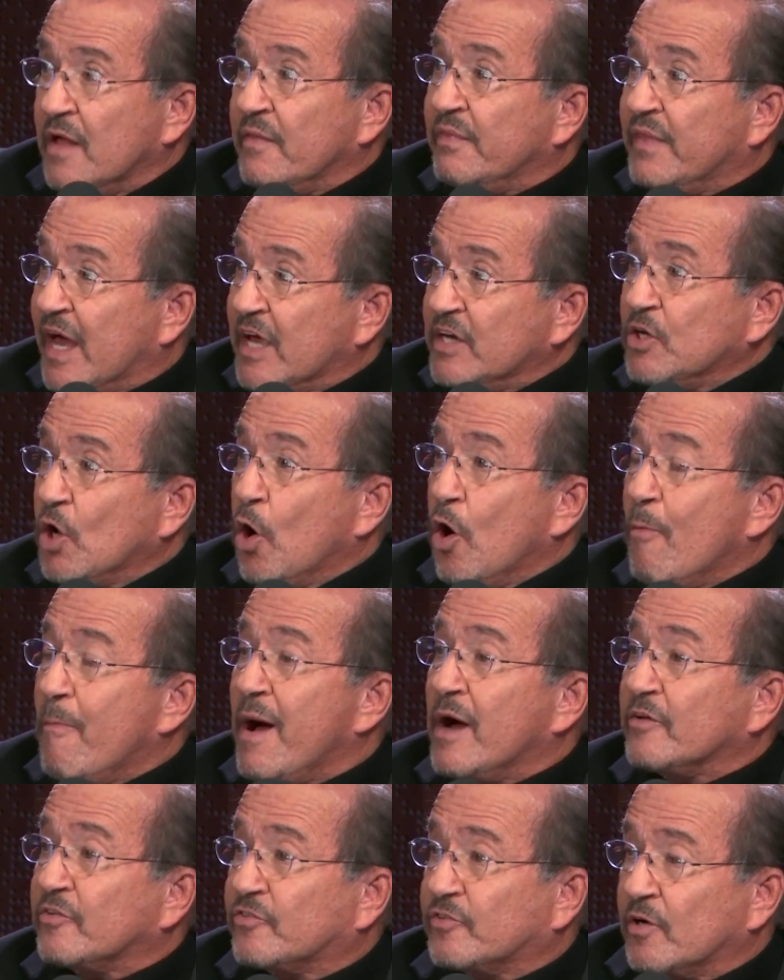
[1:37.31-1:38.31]
They know
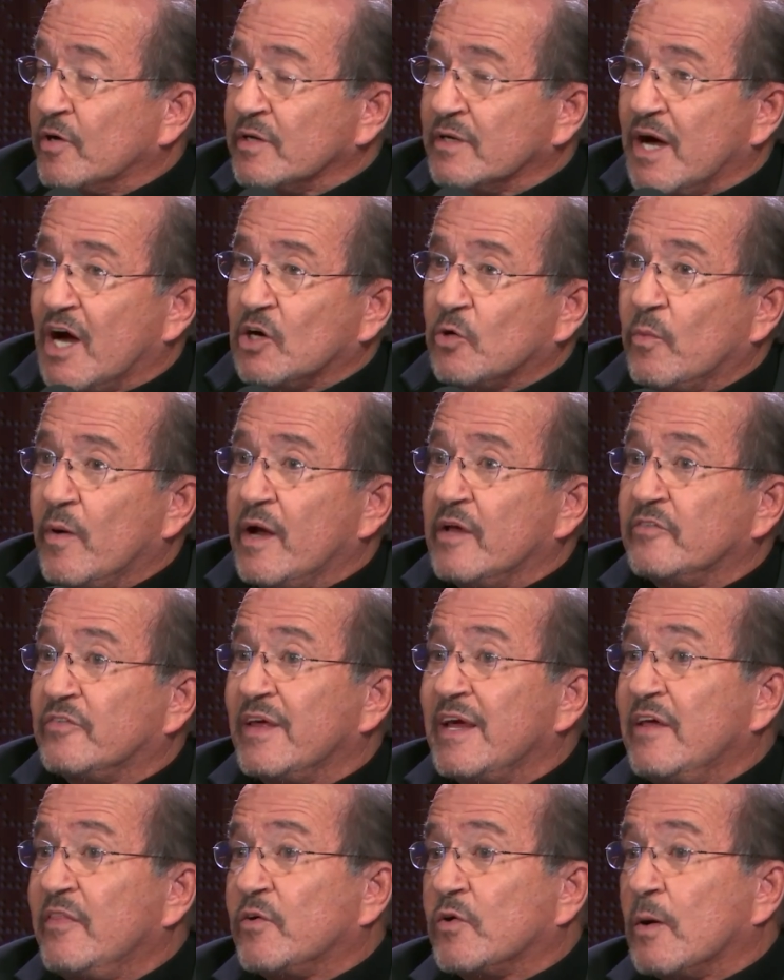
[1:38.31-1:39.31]
about certain gotaways.
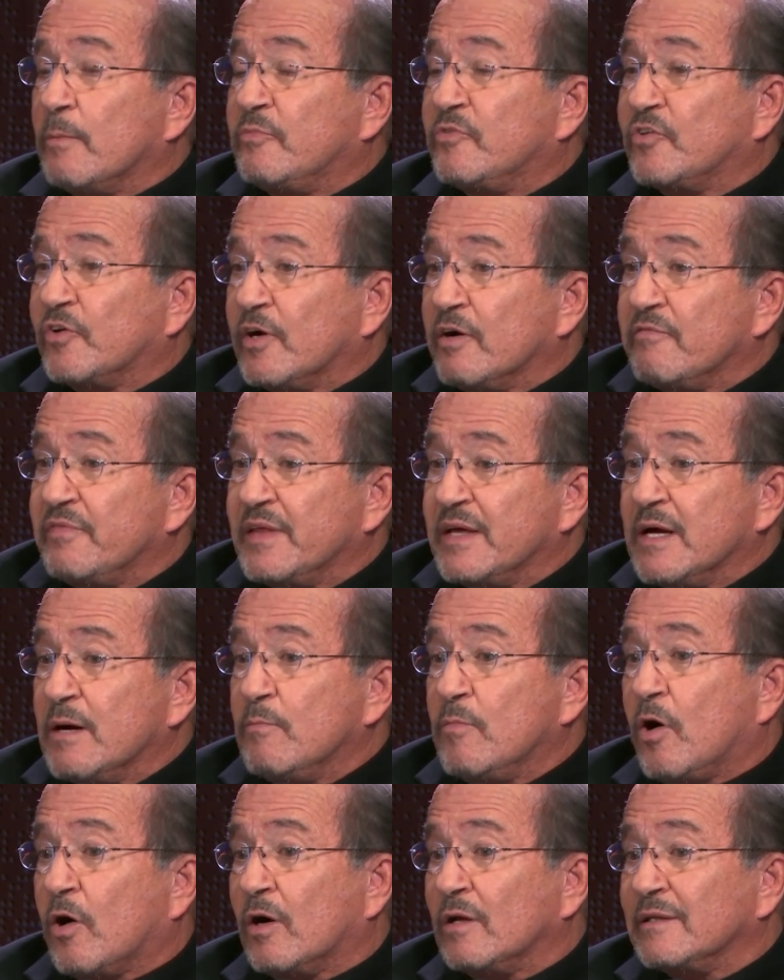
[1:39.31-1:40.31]
They either observe
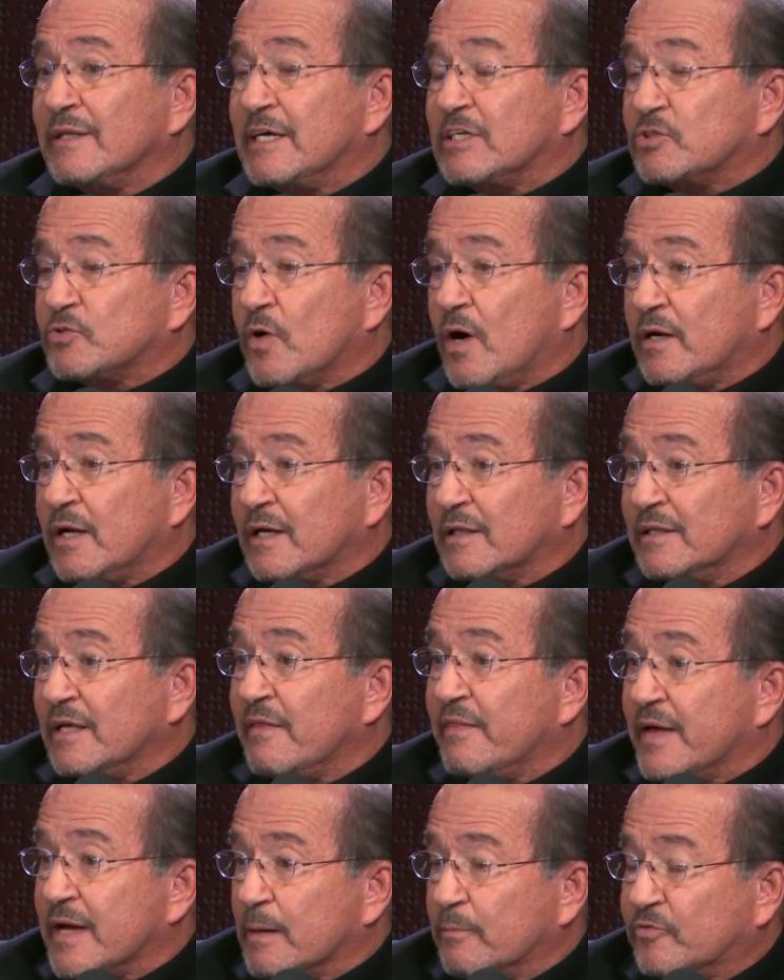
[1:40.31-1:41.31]
them or electronically
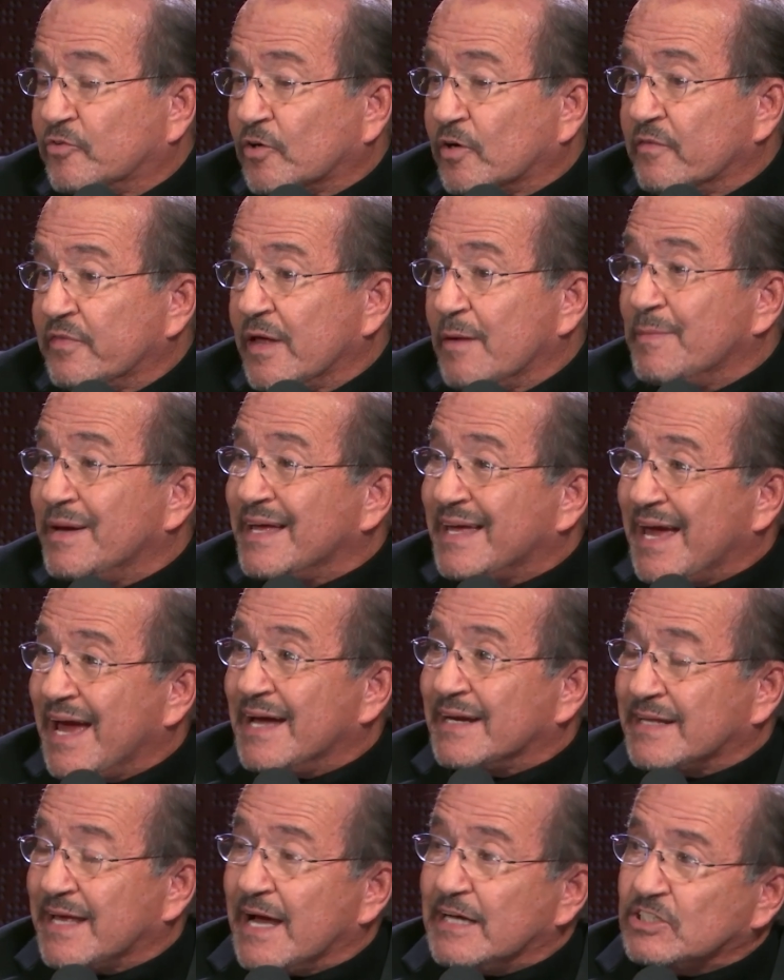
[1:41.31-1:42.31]
they observe them and
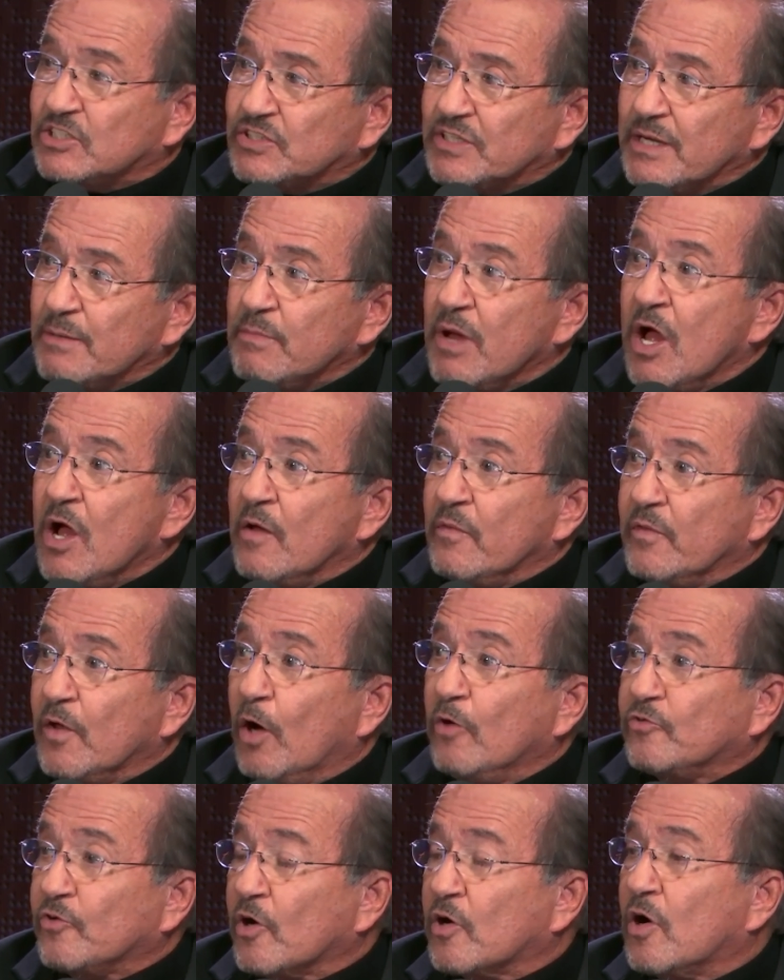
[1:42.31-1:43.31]
can't catch them.
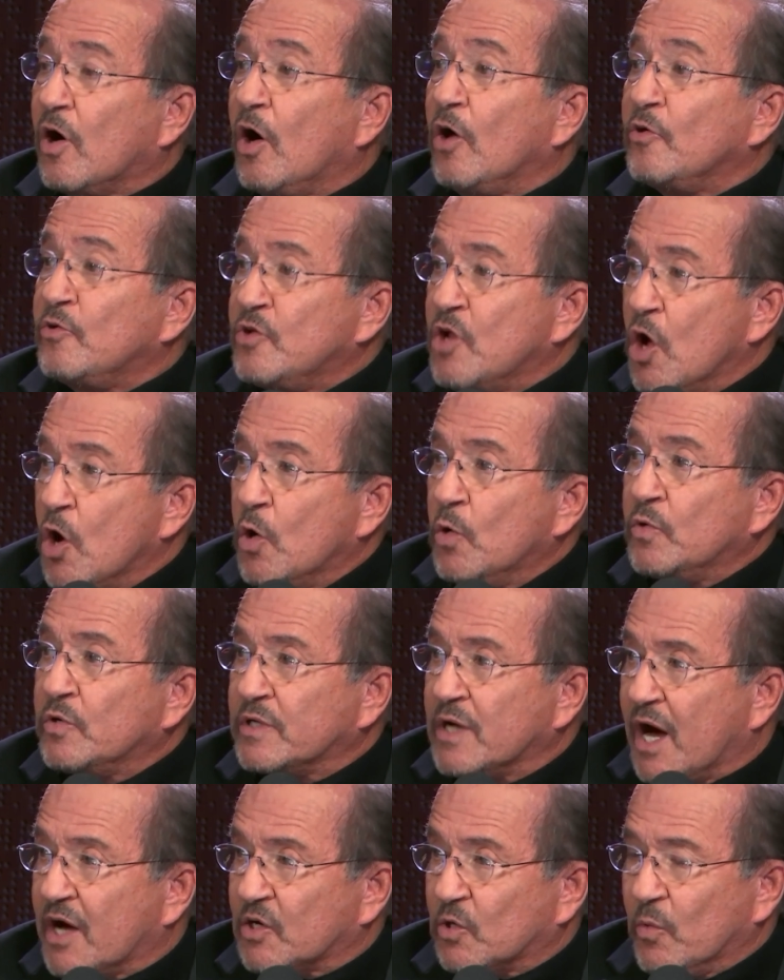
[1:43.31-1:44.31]
Those are called known
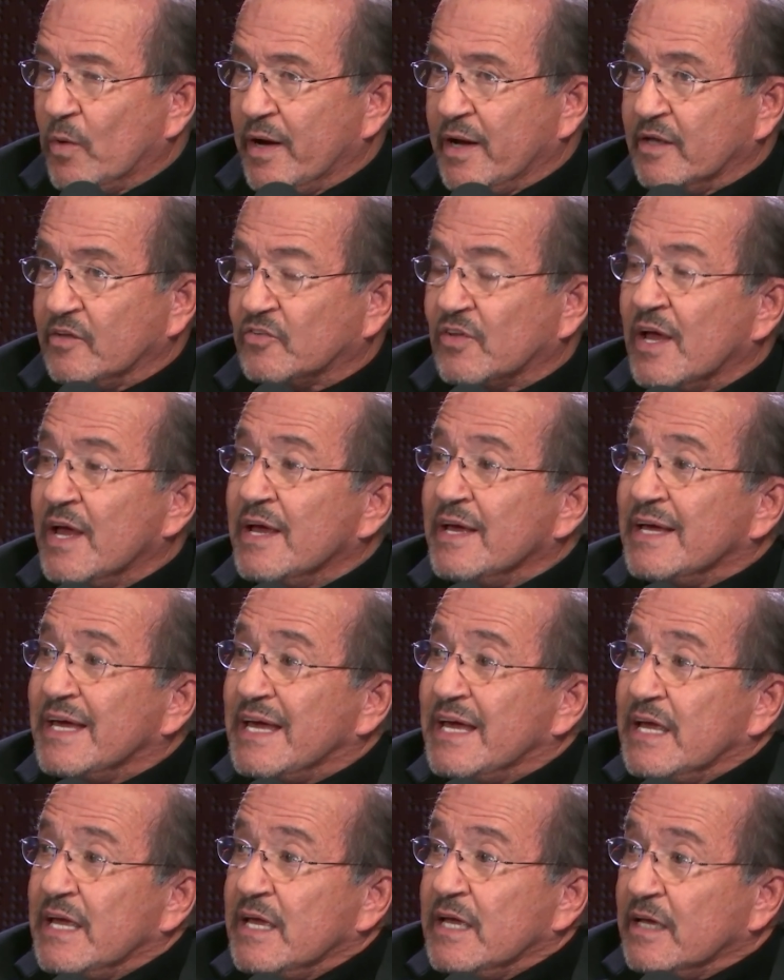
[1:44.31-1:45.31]
gotaways.
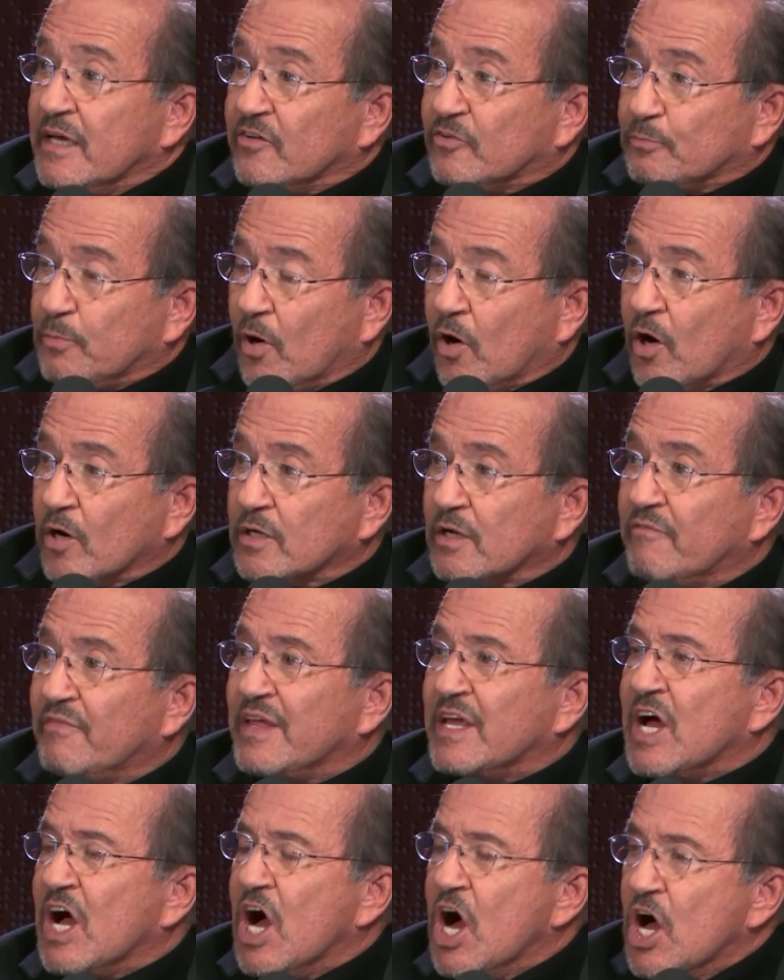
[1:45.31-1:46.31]
He is part of
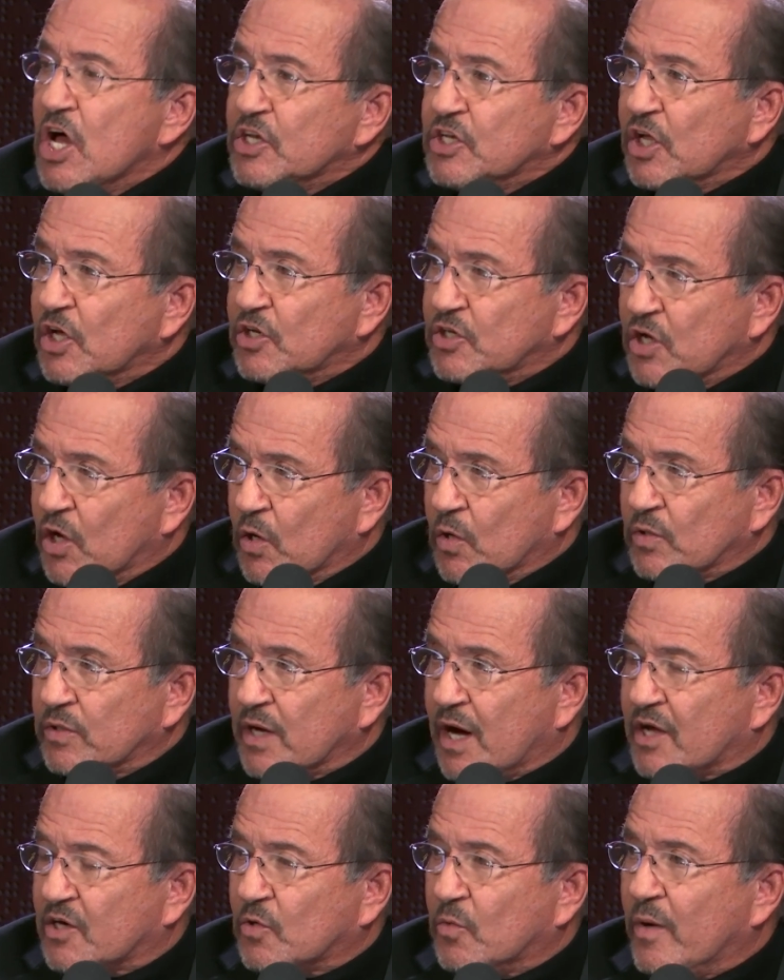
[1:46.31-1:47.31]
the unknown
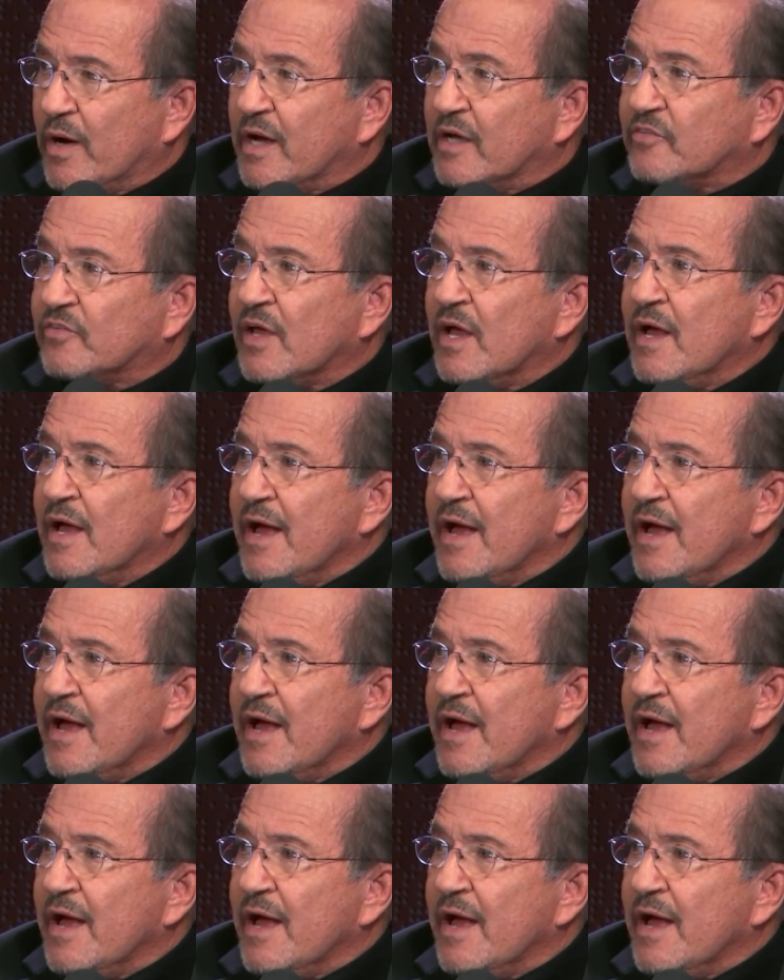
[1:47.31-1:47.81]
gotaways.